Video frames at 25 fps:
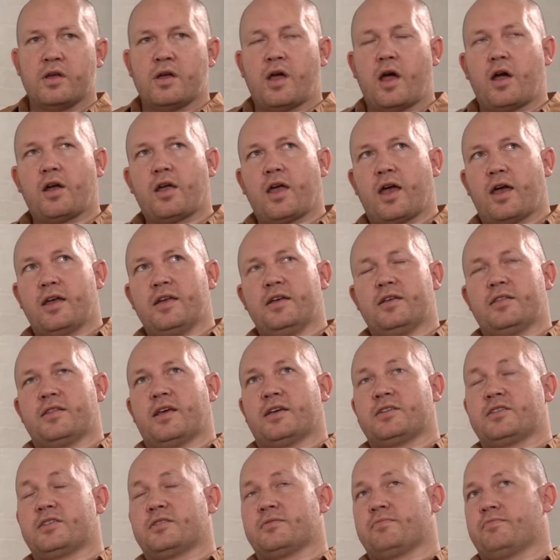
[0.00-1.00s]
Okay,
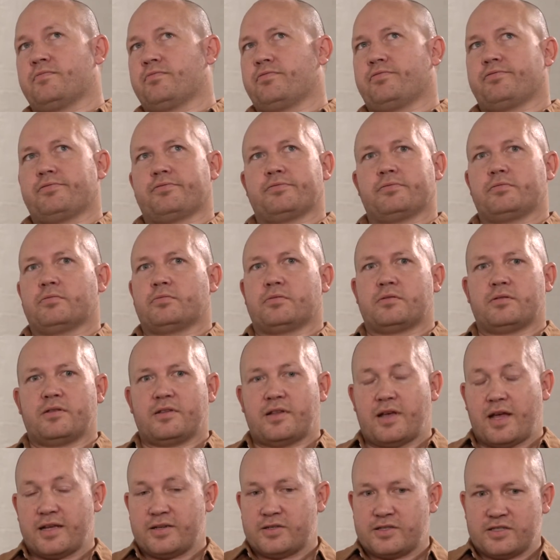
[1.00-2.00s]
that's
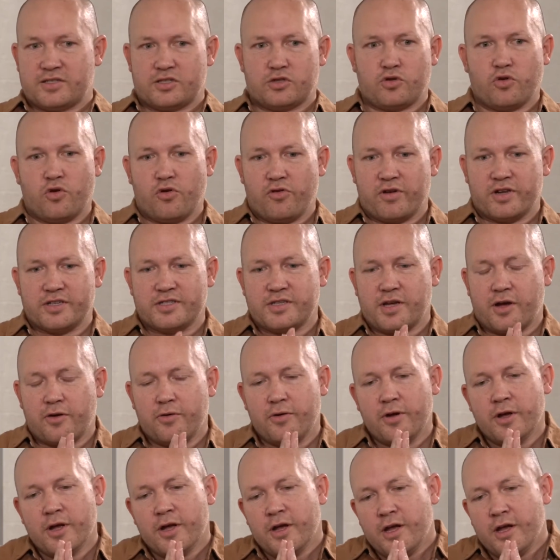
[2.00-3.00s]
the story. So,